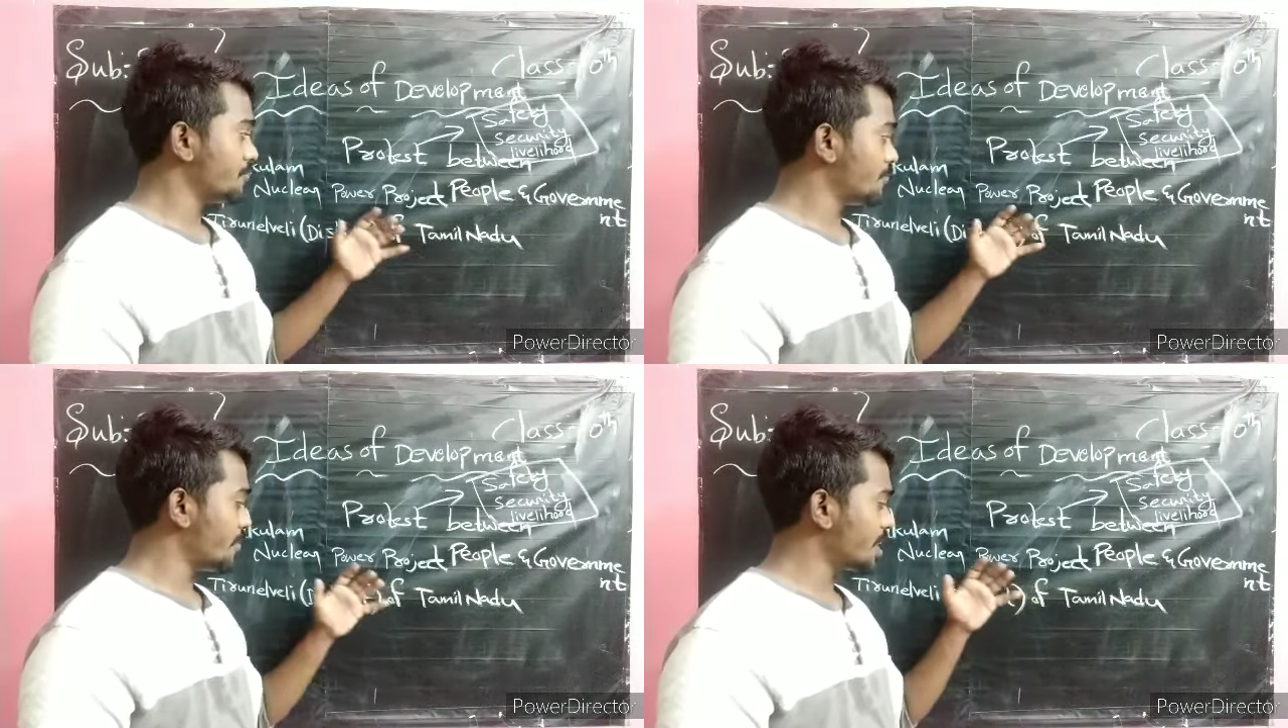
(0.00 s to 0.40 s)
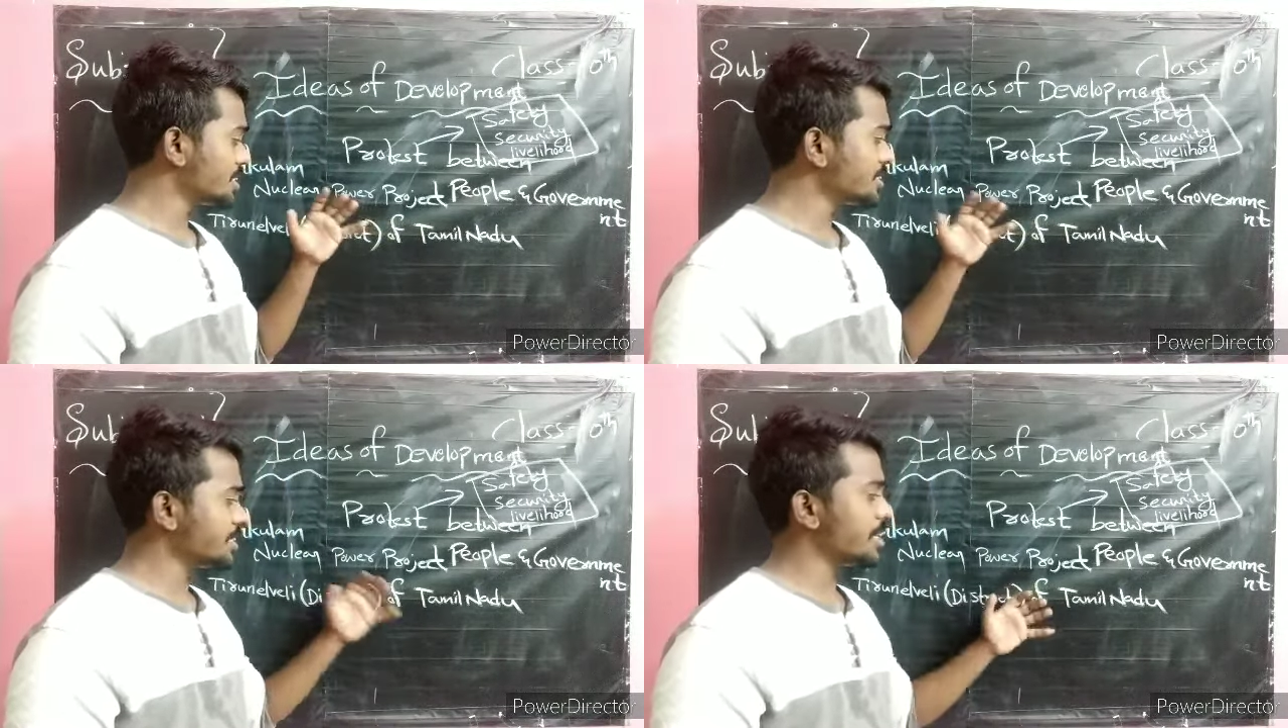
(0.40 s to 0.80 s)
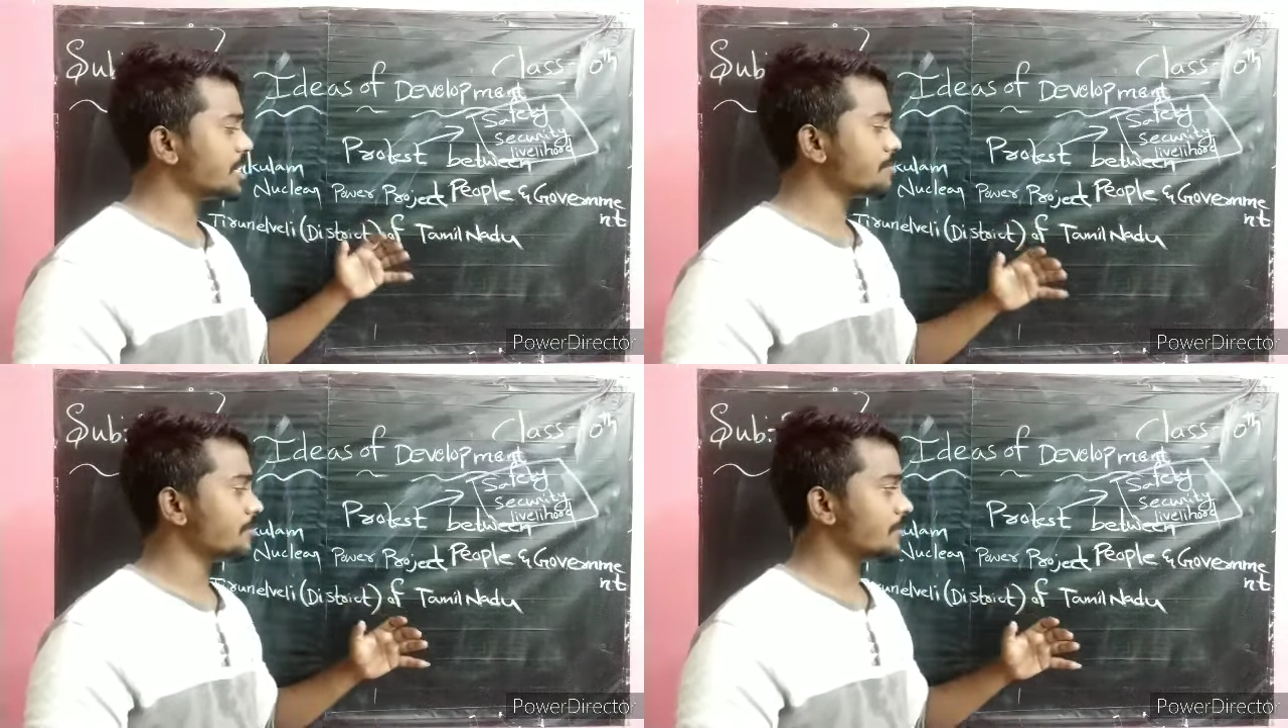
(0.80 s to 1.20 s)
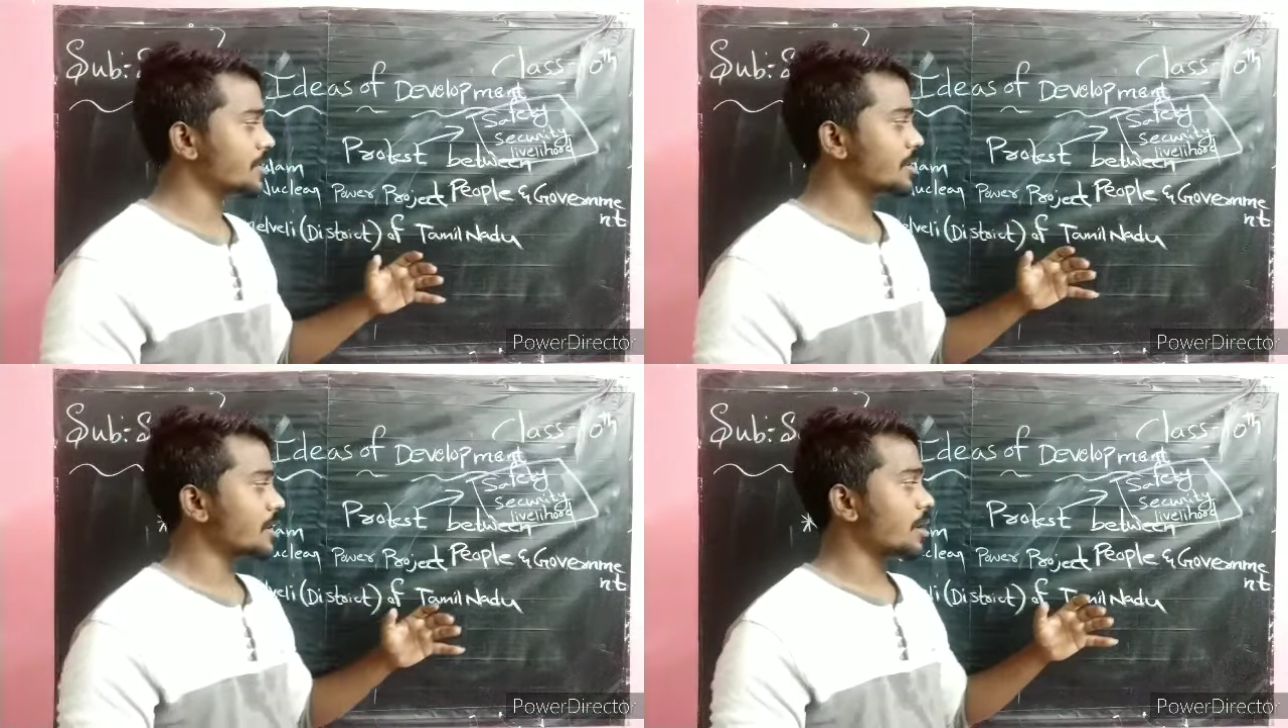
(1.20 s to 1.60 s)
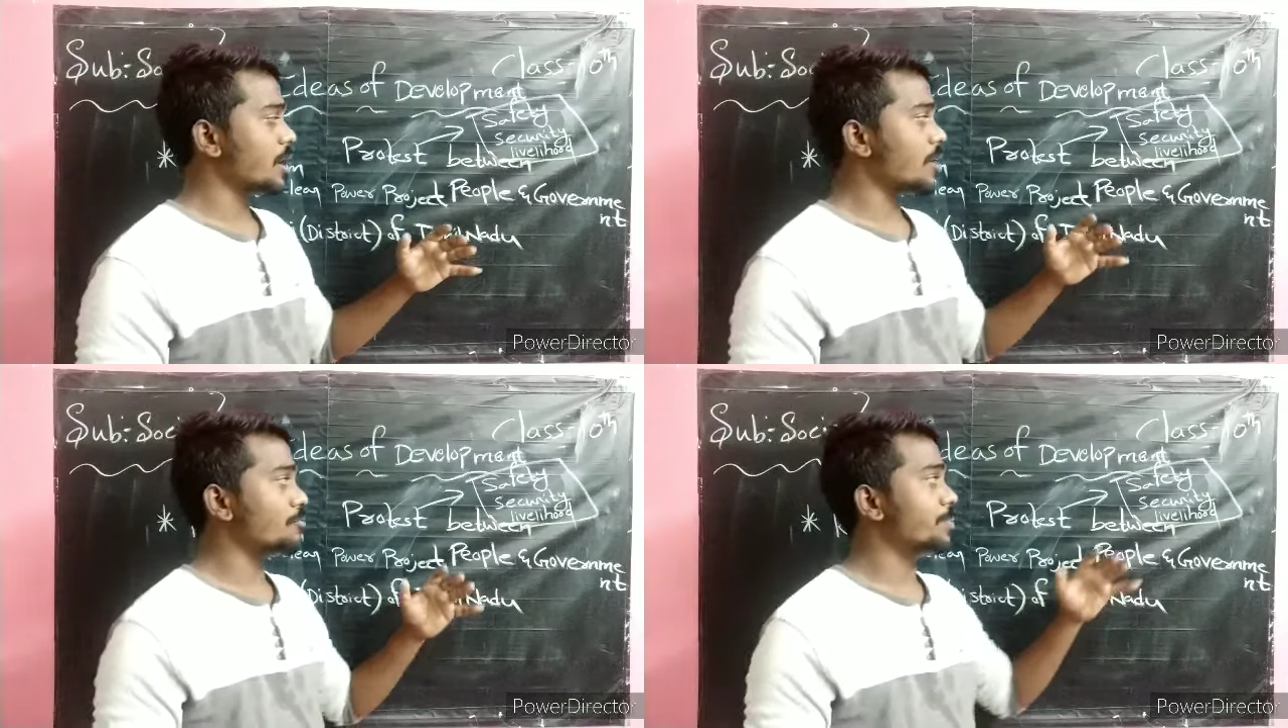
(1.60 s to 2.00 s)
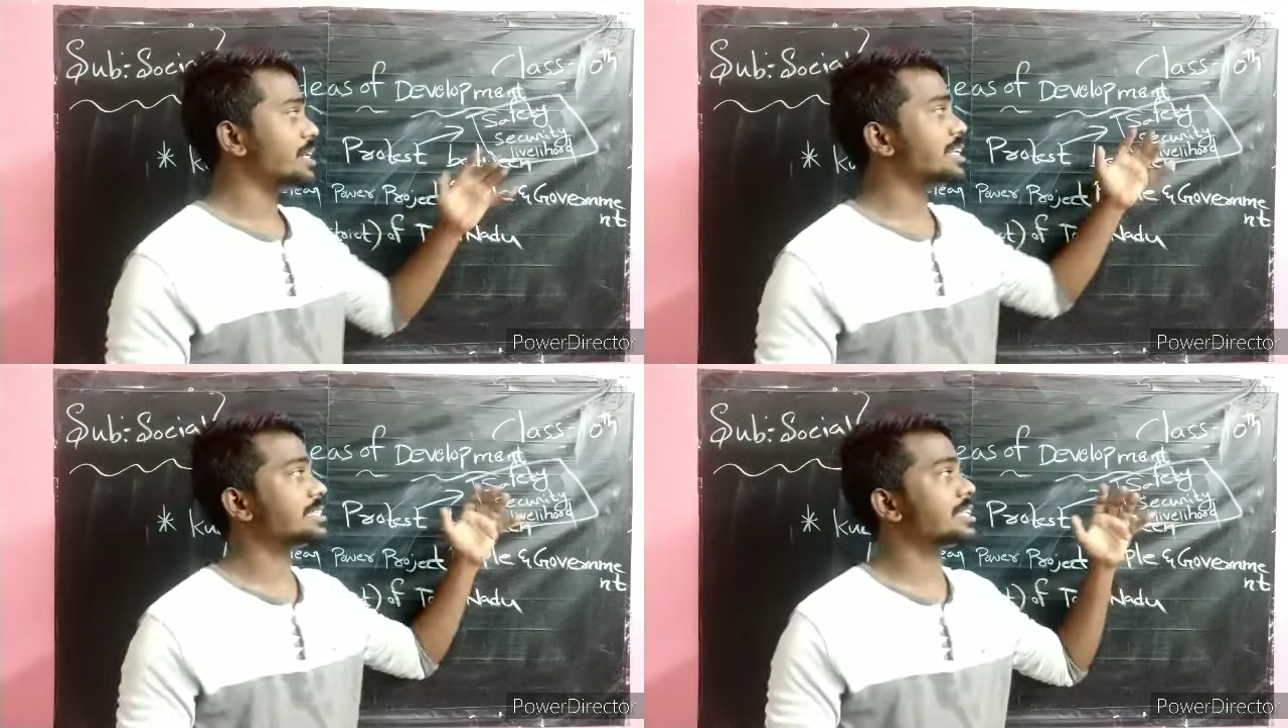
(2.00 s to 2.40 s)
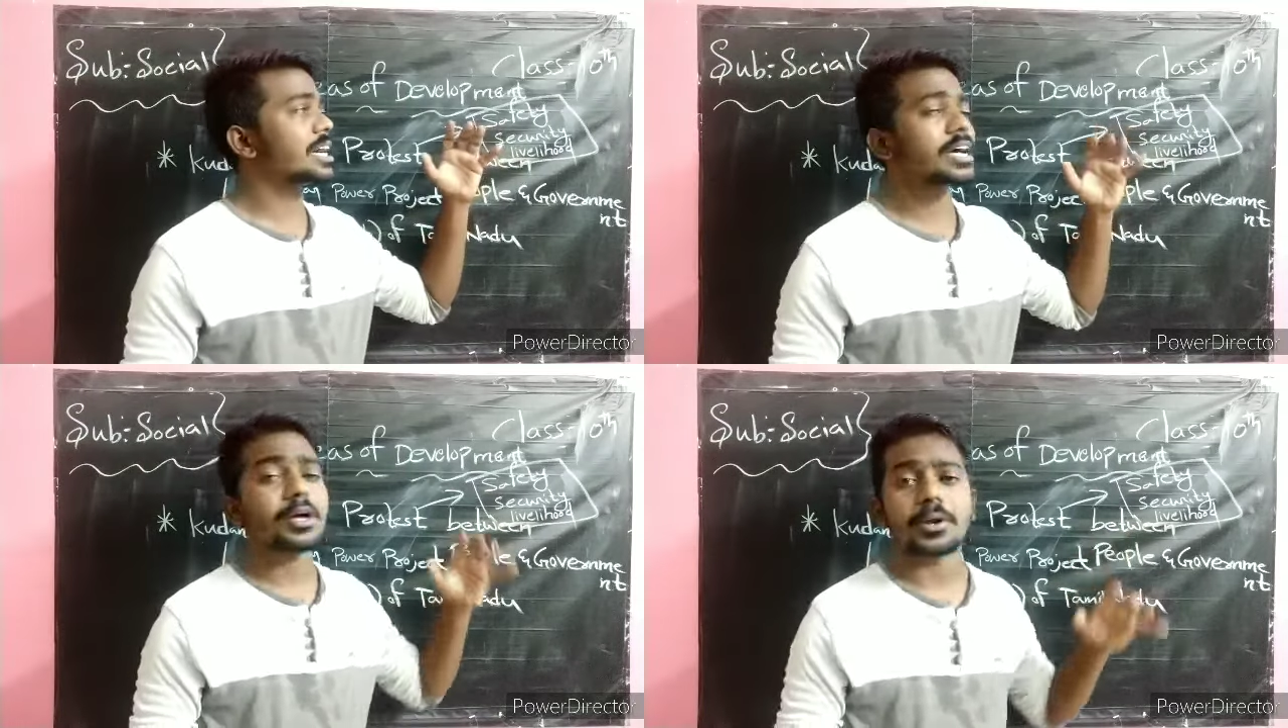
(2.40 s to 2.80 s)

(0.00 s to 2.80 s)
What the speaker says: What is the aim of building the